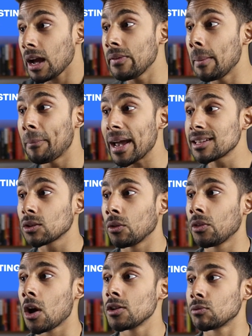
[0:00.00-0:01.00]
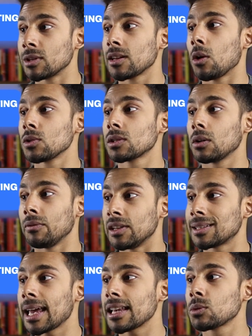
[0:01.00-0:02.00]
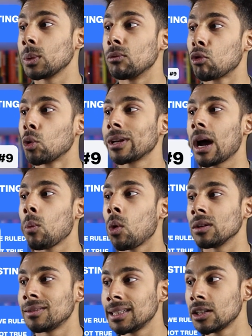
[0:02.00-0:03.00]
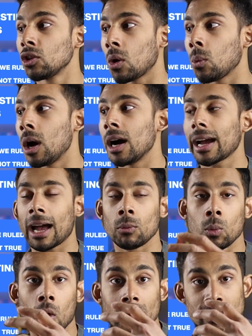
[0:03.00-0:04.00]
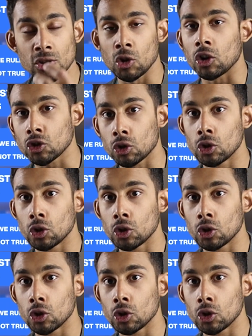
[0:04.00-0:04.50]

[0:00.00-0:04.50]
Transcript: and then based on those results of the test, we ruled out what did not work and what is not